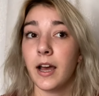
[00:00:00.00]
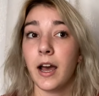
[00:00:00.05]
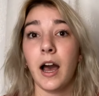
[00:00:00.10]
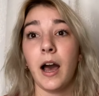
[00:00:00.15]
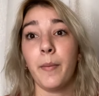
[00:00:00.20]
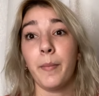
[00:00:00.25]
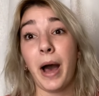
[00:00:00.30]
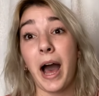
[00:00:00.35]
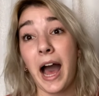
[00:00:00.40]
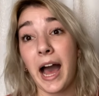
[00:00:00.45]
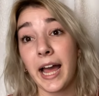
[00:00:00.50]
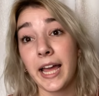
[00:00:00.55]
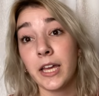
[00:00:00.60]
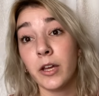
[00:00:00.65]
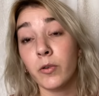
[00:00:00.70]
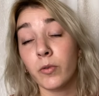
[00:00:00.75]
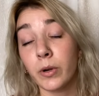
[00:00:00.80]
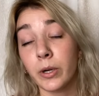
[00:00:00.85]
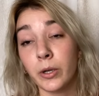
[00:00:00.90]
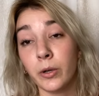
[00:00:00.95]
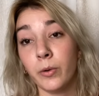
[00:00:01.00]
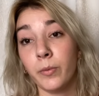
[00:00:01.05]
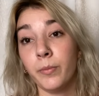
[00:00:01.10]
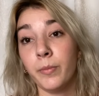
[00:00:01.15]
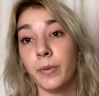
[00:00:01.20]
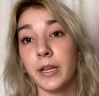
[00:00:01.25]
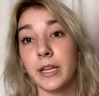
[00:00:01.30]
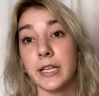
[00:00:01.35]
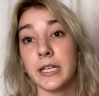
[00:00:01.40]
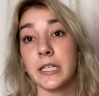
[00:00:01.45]

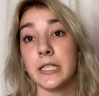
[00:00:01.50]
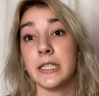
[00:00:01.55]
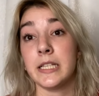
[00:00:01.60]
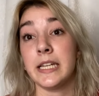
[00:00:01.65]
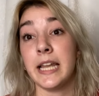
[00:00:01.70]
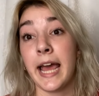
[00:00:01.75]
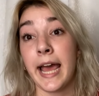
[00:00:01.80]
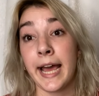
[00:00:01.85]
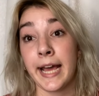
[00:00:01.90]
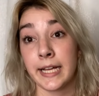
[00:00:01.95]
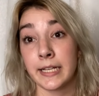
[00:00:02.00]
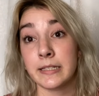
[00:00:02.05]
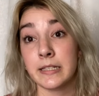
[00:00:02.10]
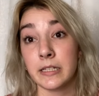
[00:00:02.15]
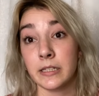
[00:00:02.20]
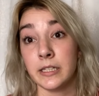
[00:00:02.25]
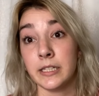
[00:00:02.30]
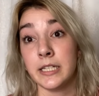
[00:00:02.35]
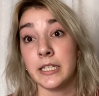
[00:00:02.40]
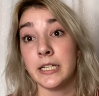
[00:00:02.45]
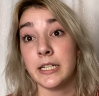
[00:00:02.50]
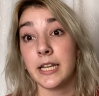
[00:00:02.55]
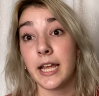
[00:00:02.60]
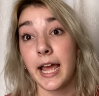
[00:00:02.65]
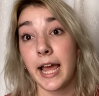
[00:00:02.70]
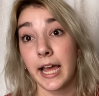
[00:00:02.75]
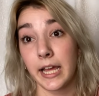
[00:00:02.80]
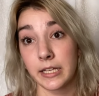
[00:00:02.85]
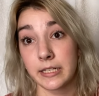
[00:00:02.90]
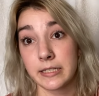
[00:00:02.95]
iGroom is an excellent,
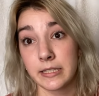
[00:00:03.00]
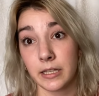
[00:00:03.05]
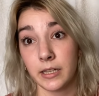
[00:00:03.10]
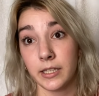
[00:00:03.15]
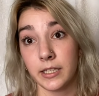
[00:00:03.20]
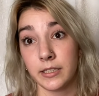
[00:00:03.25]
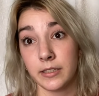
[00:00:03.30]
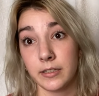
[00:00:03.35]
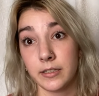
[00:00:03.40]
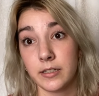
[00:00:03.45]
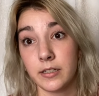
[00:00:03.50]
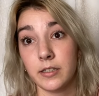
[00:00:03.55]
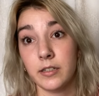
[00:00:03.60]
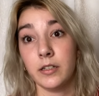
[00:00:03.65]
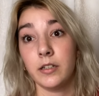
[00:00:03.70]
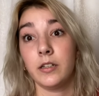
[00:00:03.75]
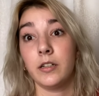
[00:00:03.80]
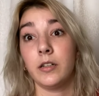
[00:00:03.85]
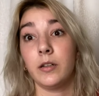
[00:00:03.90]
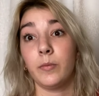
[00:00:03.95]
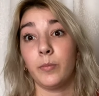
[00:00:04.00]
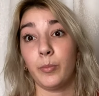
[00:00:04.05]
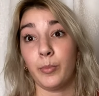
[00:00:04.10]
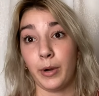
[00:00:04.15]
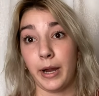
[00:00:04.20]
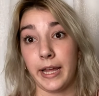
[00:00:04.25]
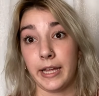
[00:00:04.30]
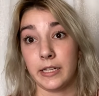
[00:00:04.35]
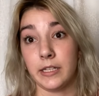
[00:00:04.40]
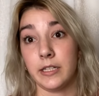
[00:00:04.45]
excellent
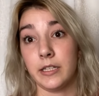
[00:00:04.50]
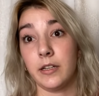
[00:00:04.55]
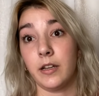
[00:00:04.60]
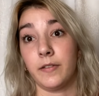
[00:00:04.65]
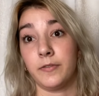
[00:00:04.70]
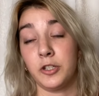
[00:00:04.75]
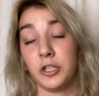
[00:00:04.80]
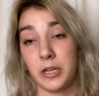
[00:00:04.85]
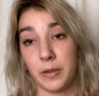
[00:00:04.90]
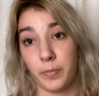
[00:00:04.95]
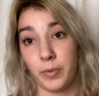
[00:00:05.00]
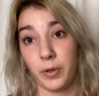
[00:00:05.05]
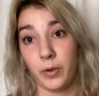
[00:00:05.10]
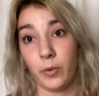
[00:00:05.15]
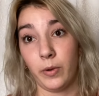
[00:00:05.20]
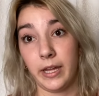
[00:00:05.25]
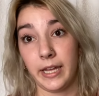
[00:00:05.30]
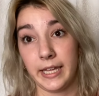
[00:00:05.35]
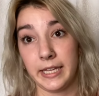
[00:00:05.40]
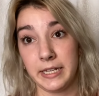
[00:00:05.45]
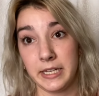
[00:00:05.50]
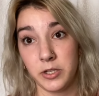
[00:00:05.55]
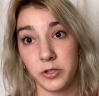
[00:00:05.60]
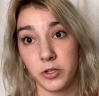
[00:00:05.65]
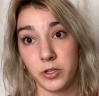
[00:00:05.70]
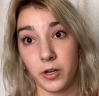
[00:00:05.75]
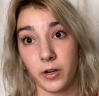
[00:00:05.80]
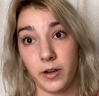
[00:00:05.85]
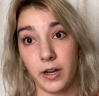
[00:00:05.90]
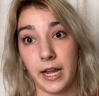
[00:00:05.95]
brand of shampoo and
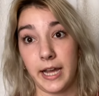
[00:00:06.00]
conditioner.